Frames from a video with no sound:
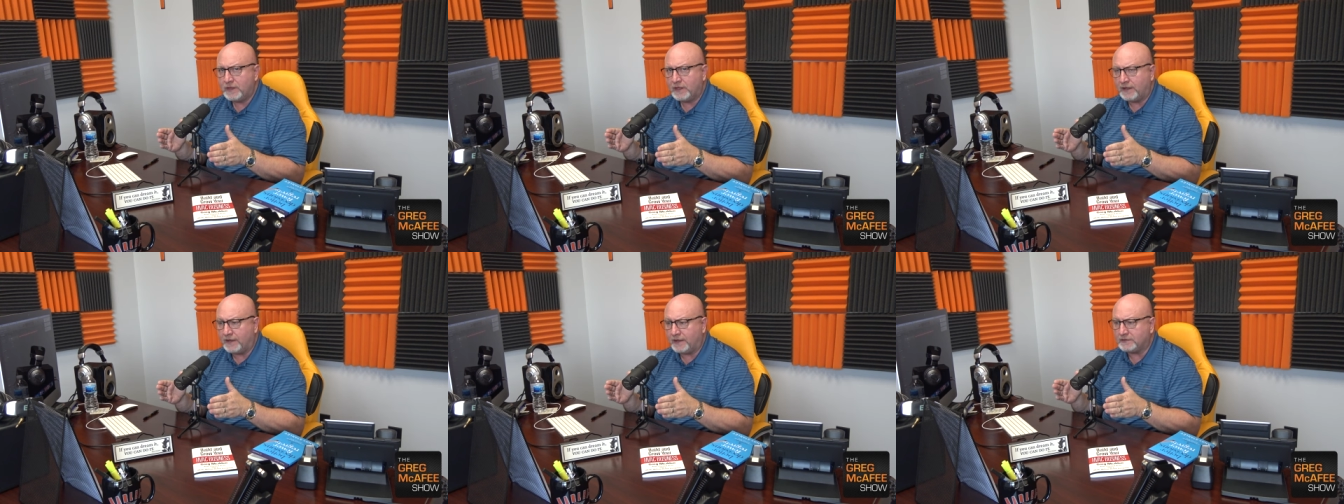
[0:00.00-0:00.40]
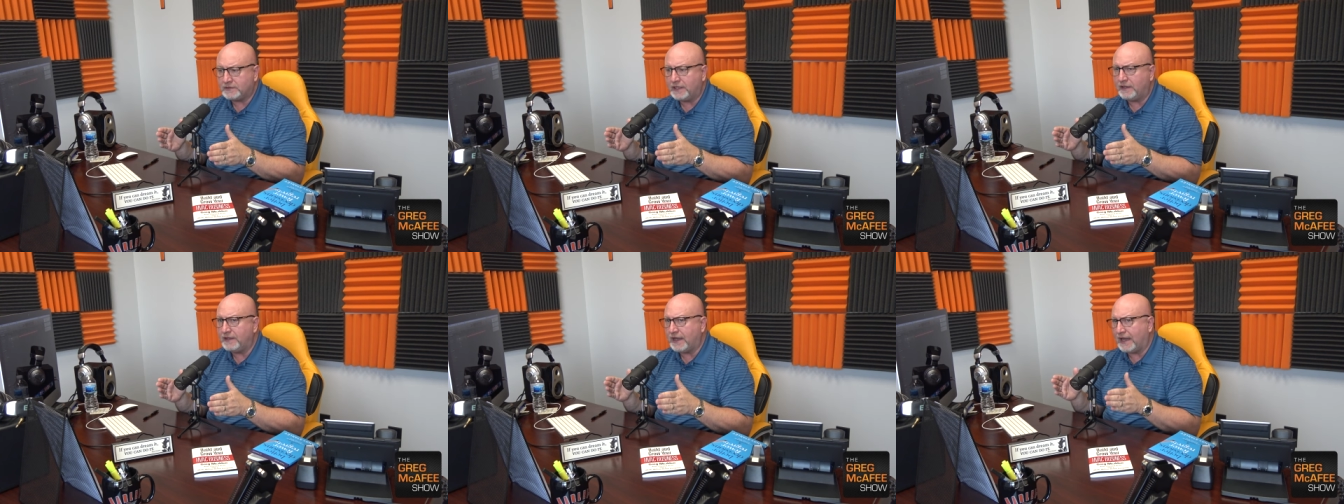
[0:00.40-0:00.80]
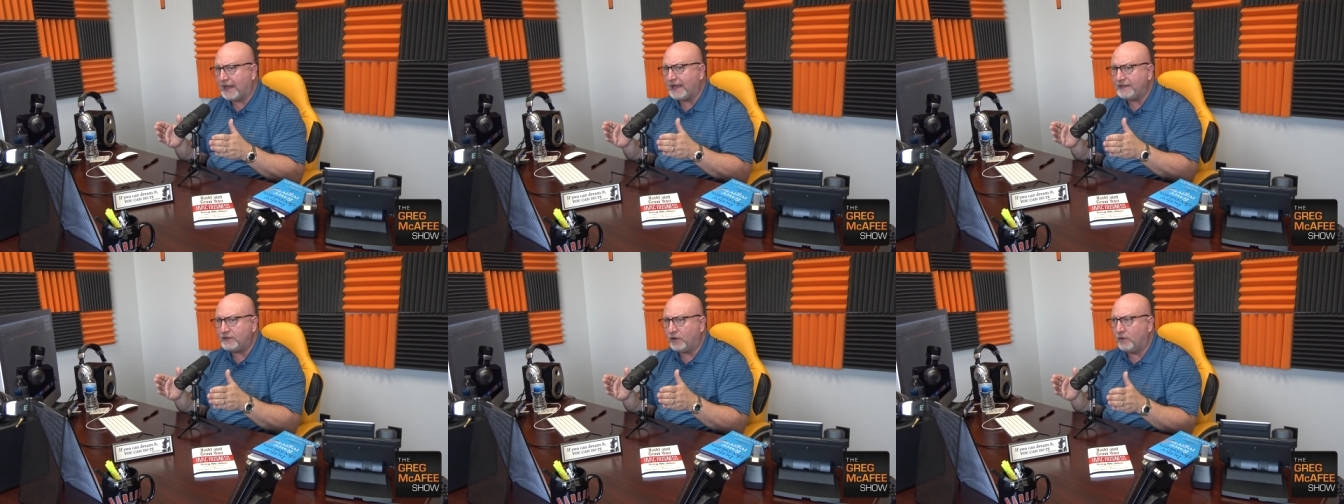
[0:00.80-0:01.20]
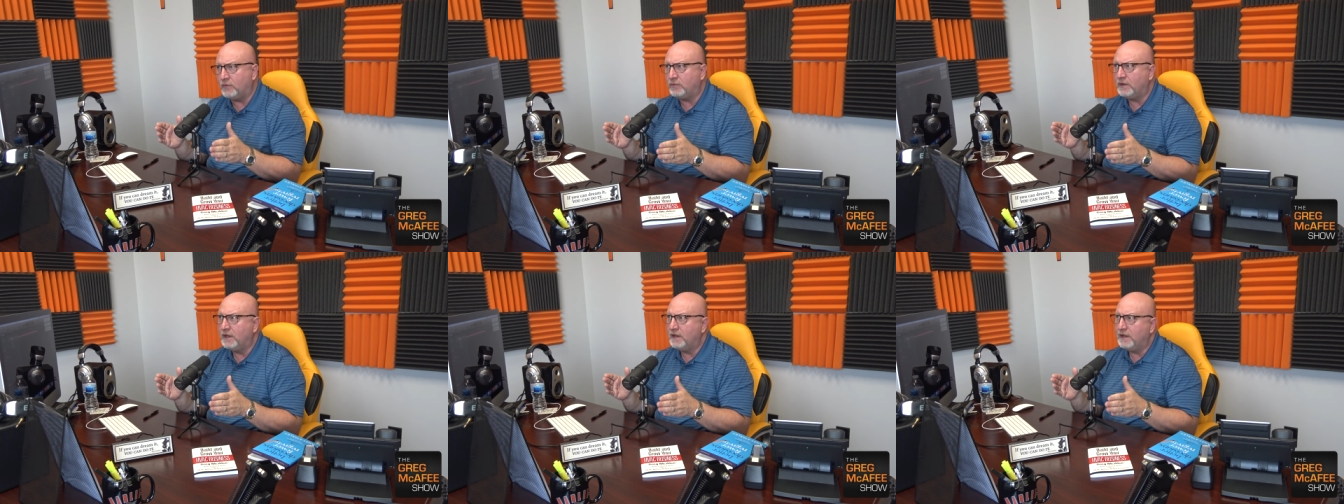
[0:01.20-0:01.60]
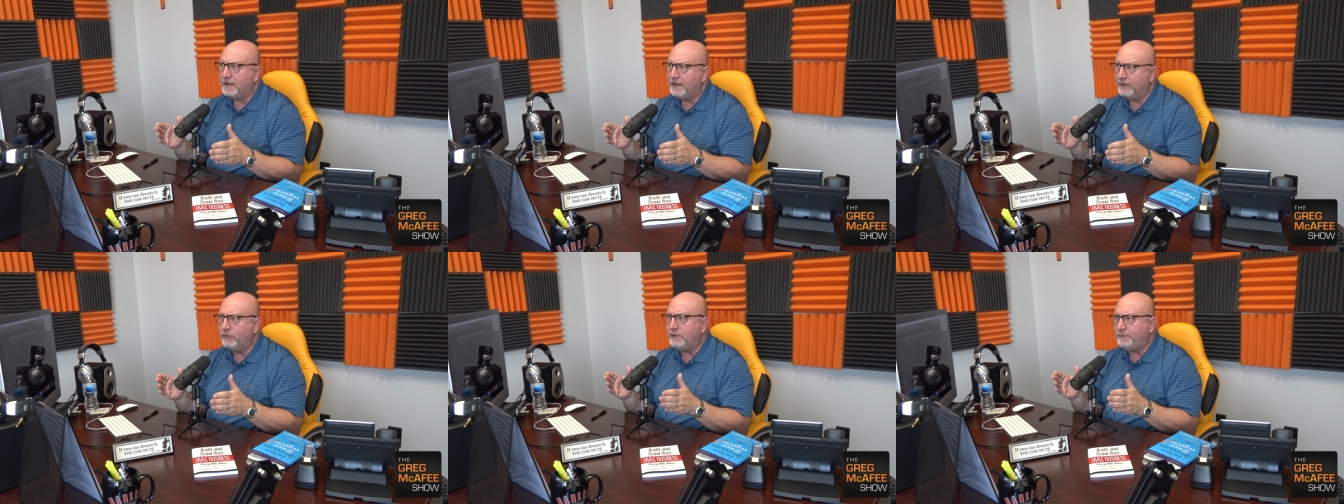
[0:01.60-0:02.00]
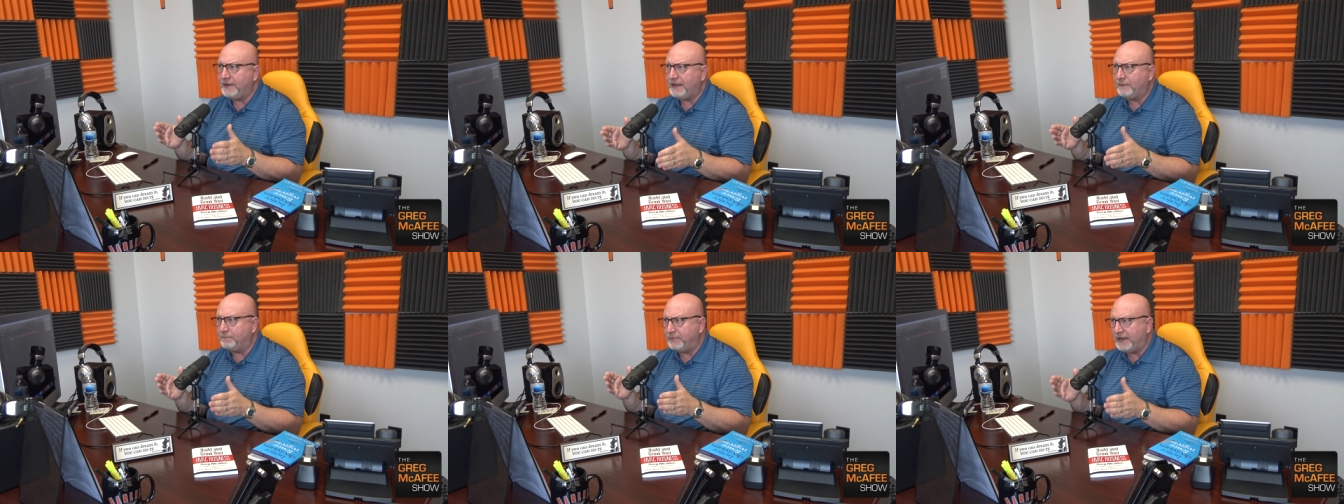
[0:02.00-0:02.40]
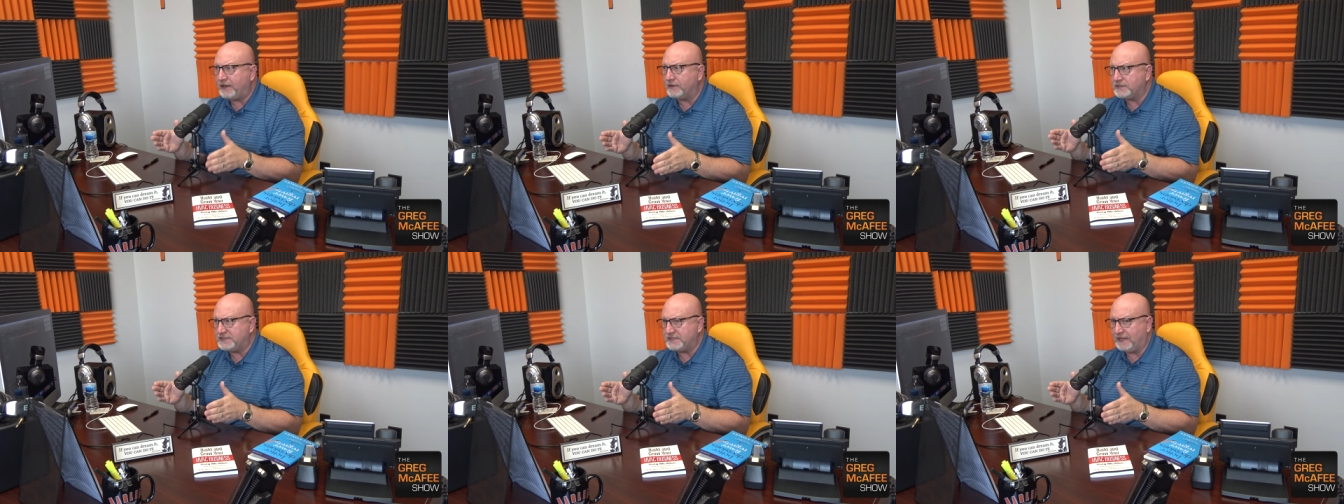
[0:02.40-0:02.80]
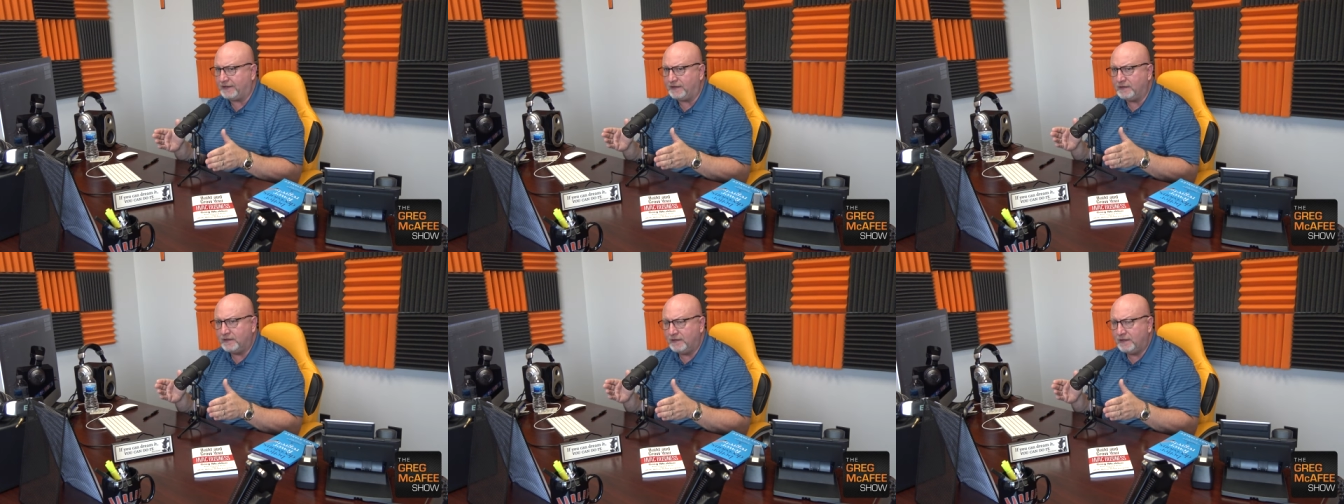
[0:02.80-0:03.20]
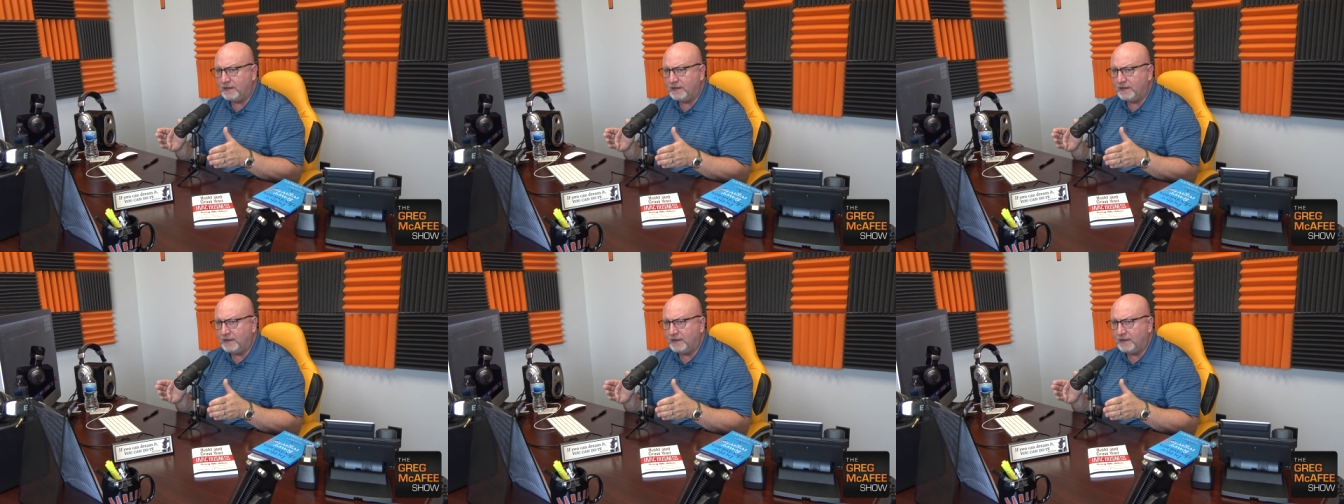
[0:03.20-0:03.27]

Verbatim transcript: And I'll tell you, I don't it would be embarrassing